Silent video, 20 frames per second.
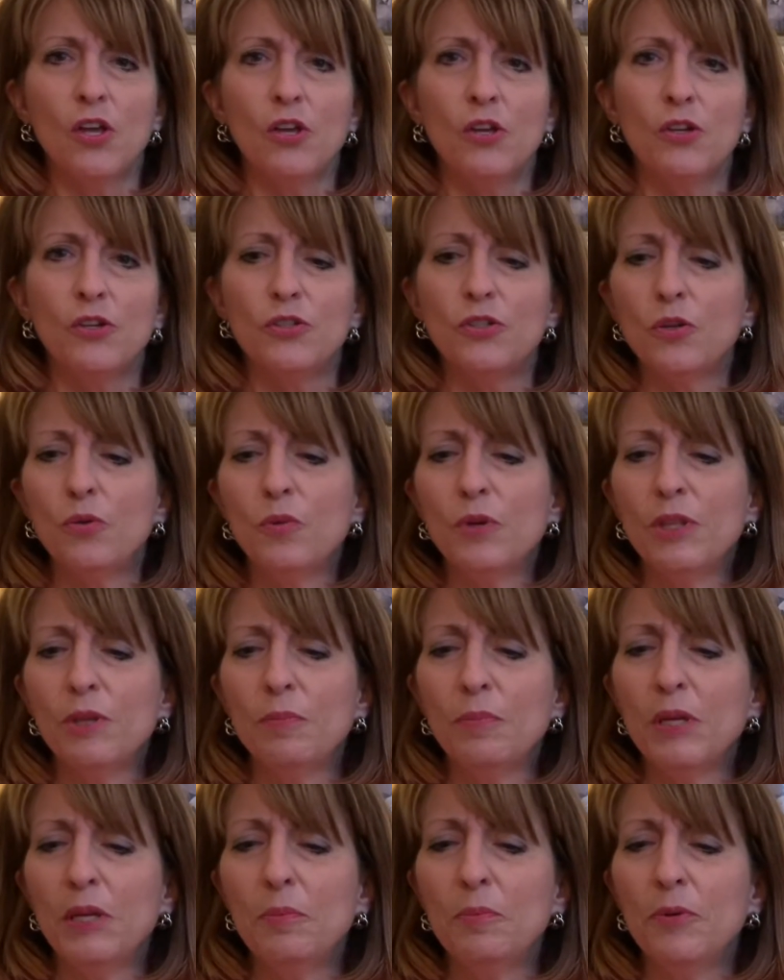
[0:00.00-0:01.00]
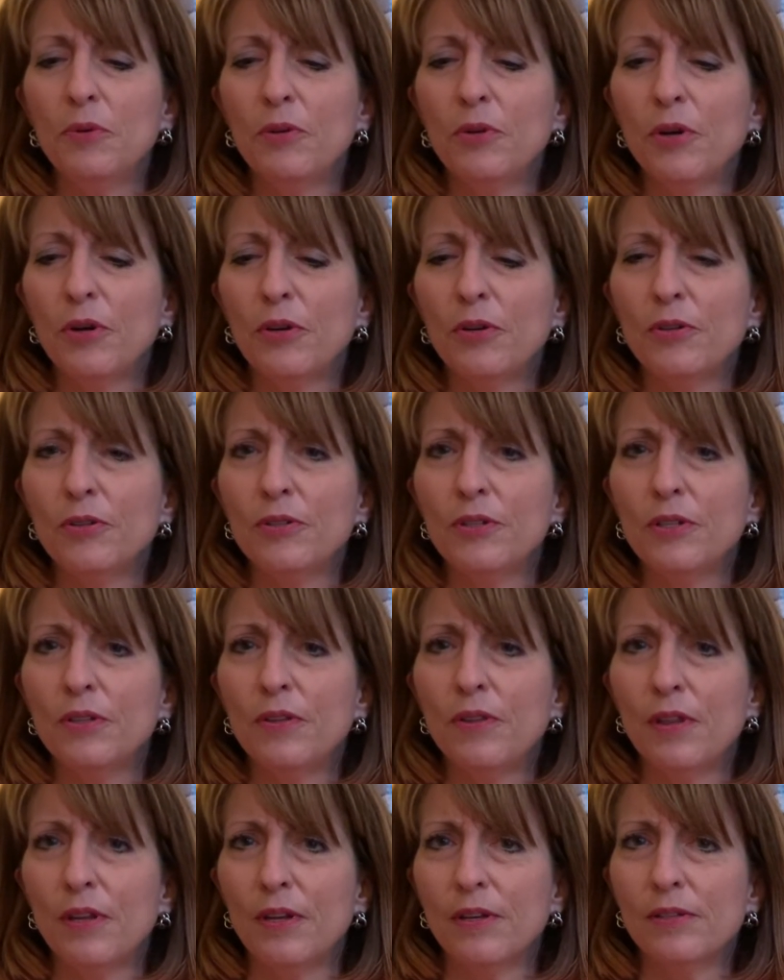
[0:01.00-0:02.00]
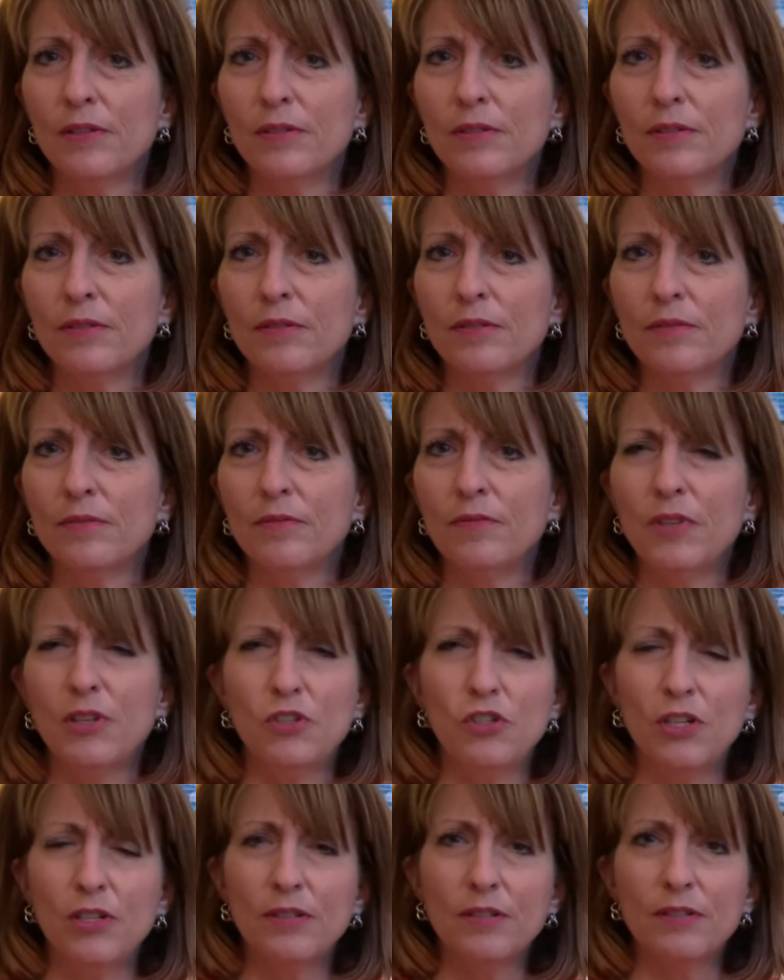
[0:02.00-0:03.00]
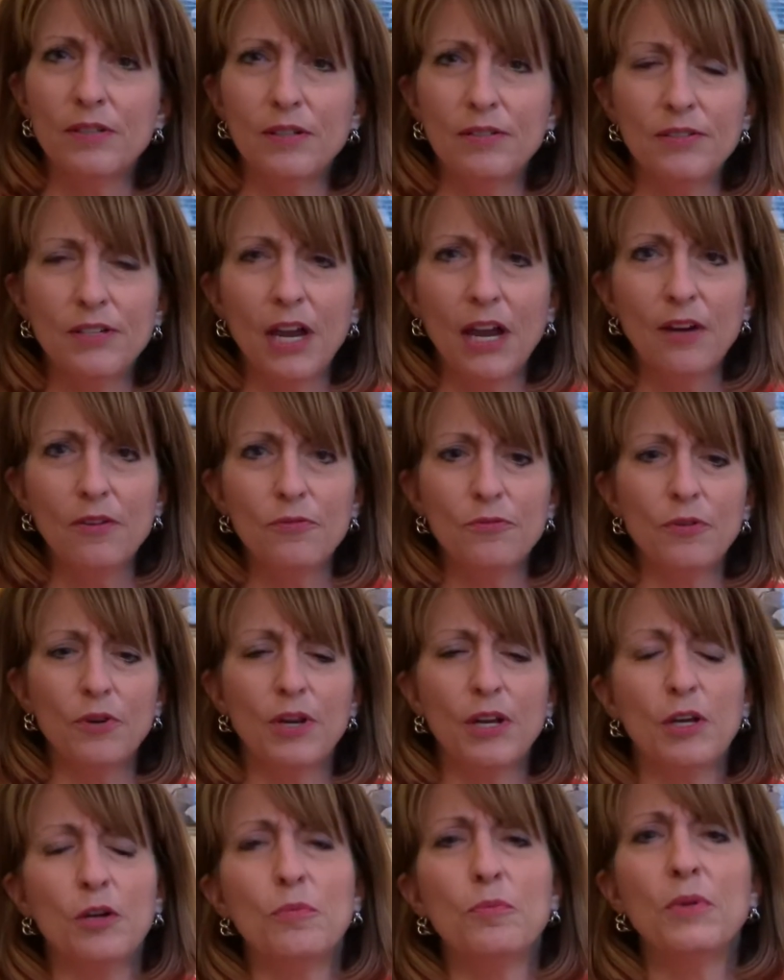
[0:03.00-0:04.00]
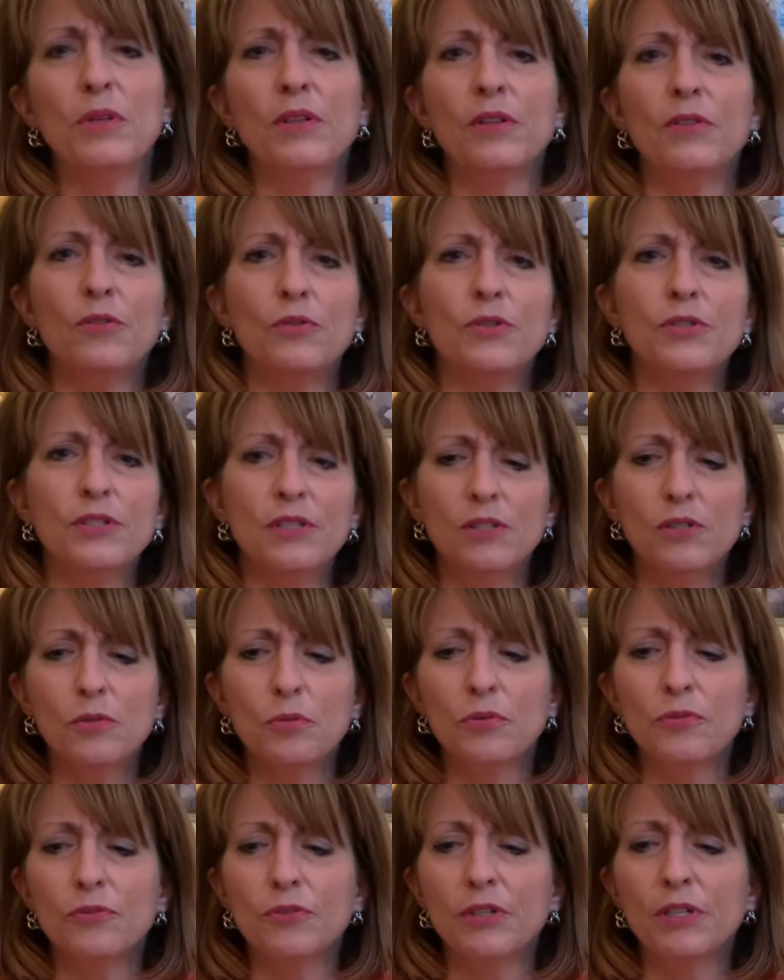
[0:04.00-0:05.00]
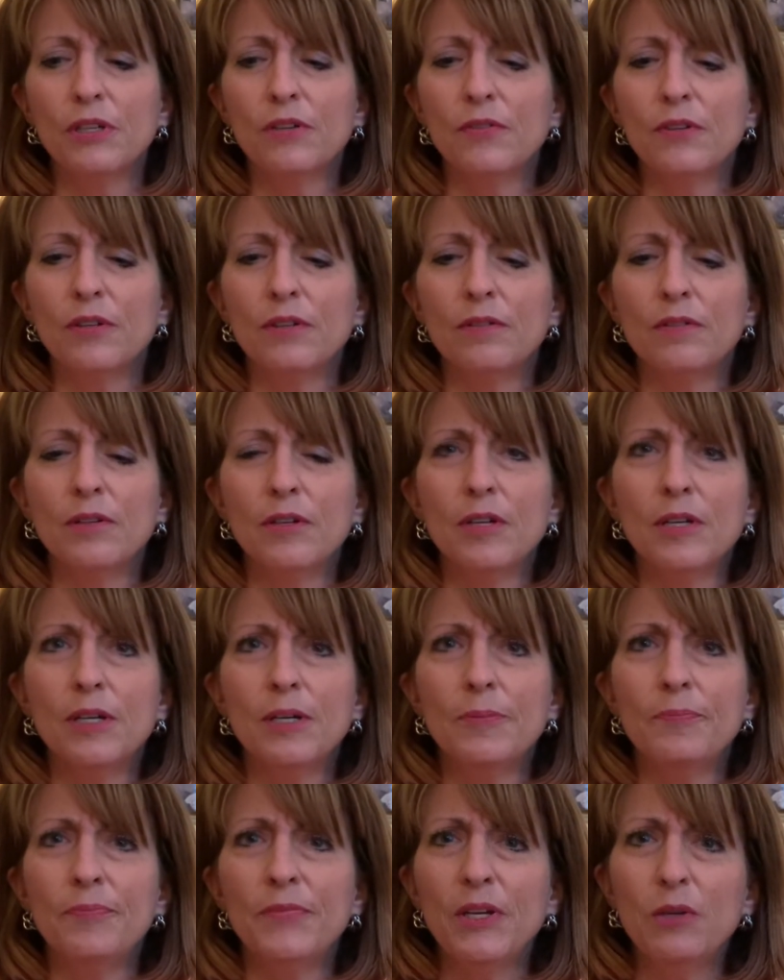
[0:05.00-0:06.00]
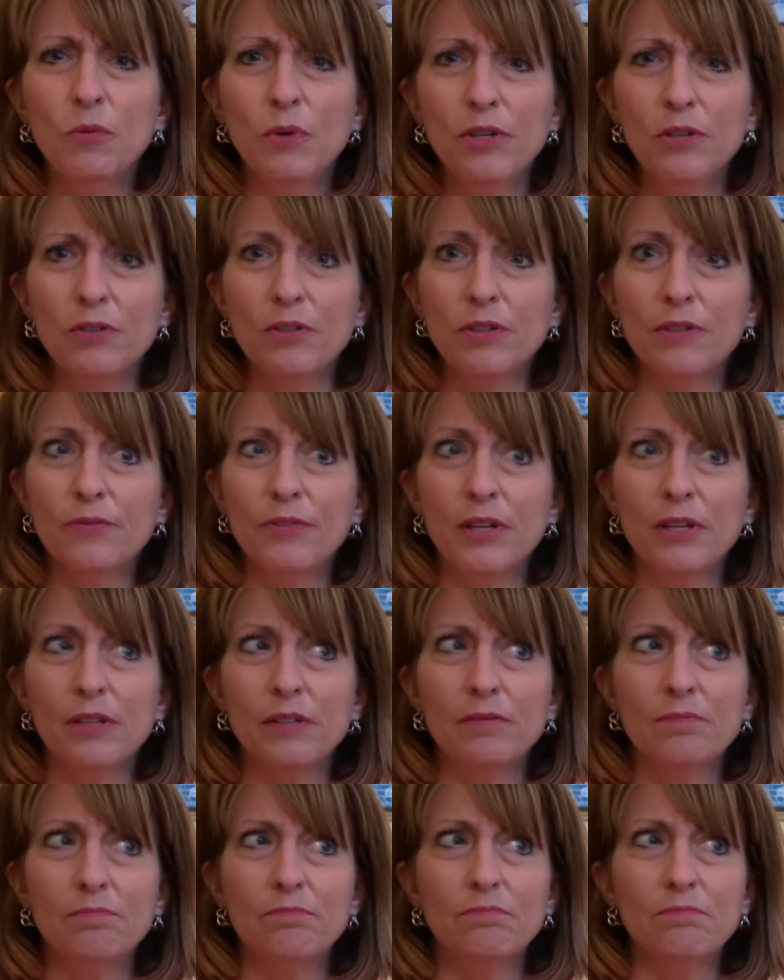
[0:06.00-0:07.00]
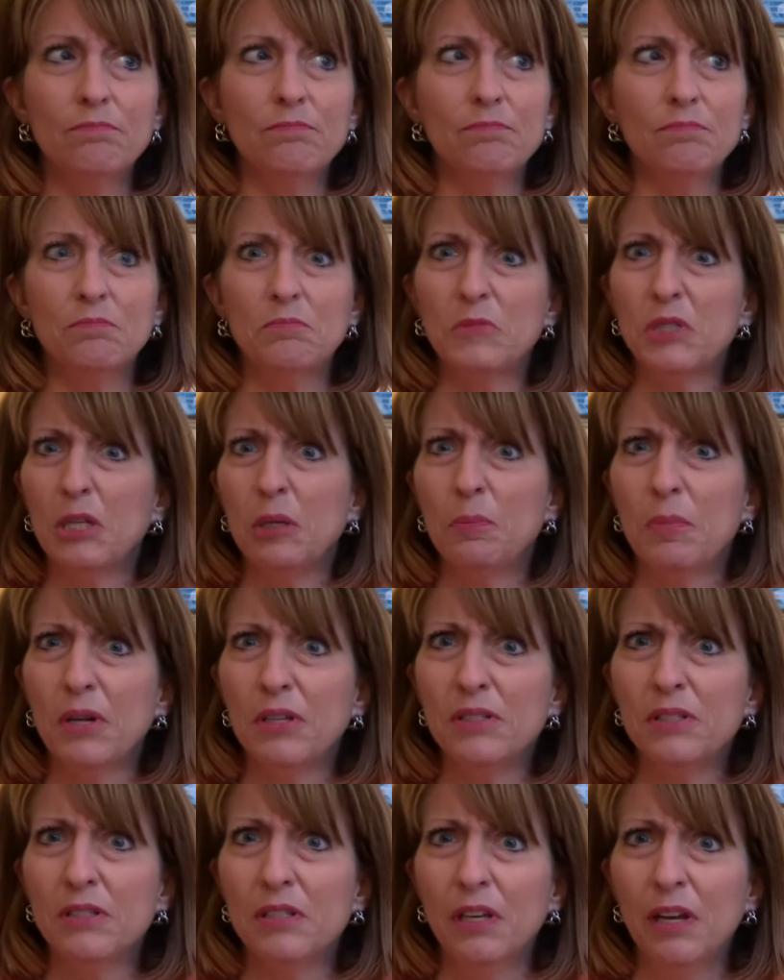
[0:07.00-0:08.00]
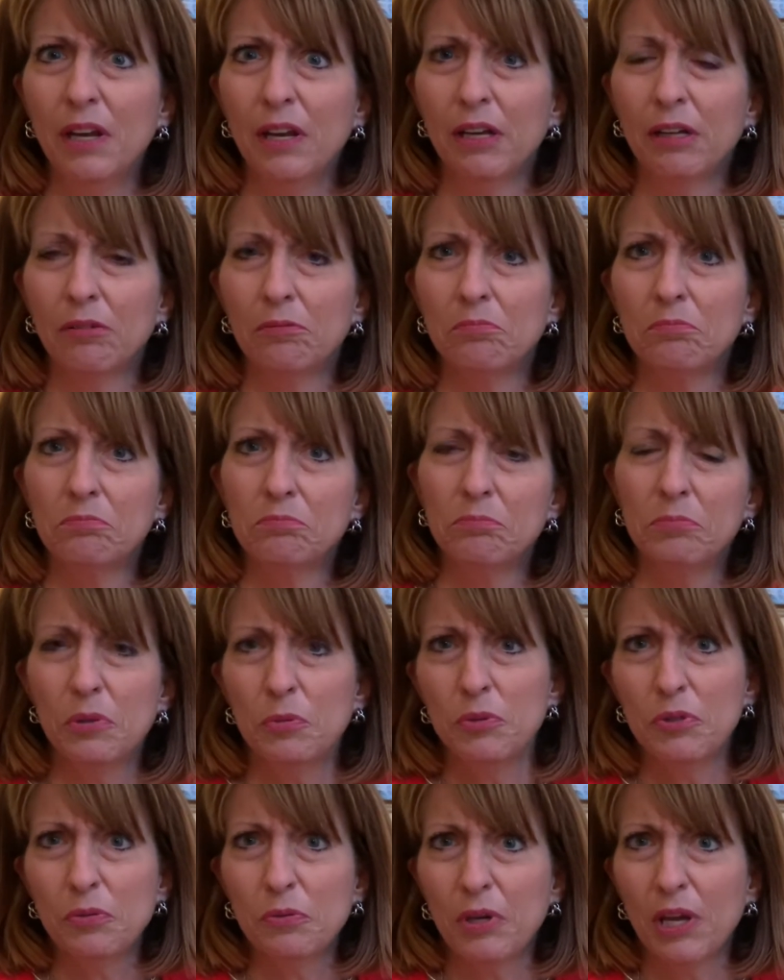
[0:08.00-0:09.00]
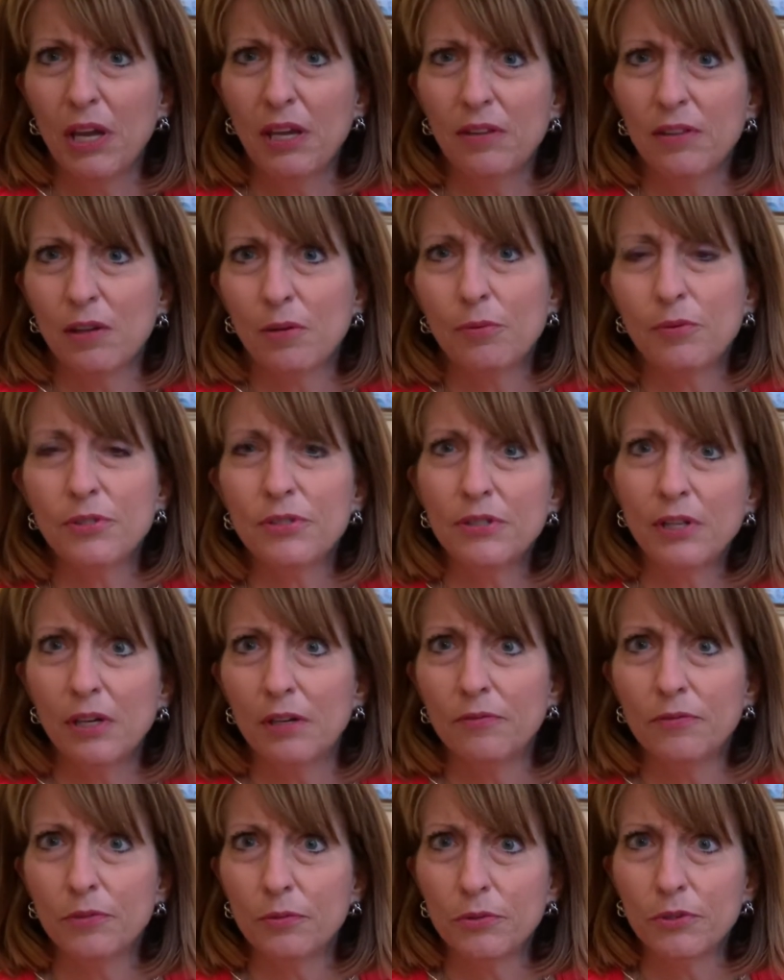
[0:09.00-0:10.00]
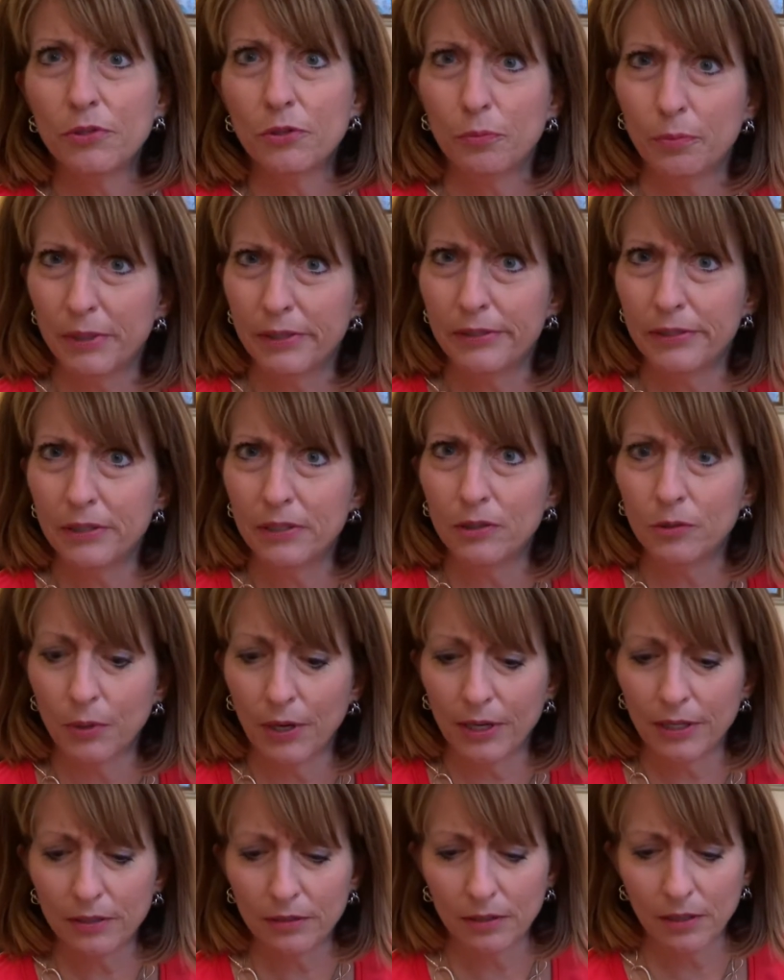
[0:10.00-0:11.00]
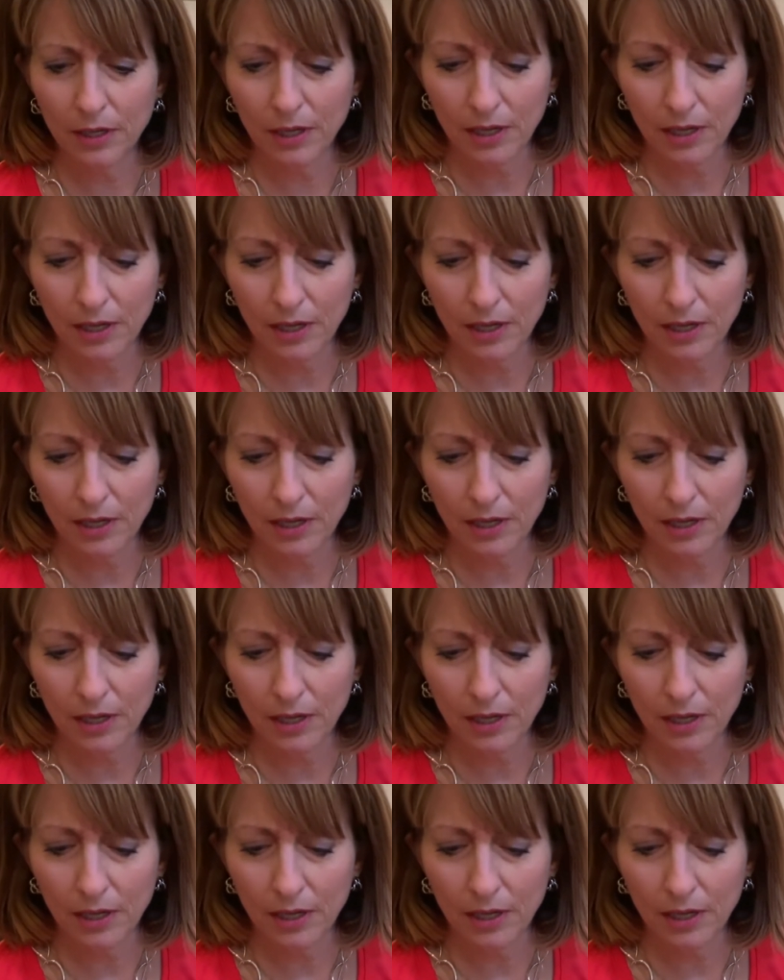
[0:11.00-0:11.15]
So when the people heard this, that Jesus had died for him and that their sins were forgiven, they wondered if they could keep on sinning. It was okay, they were saved, it was no big deal, right?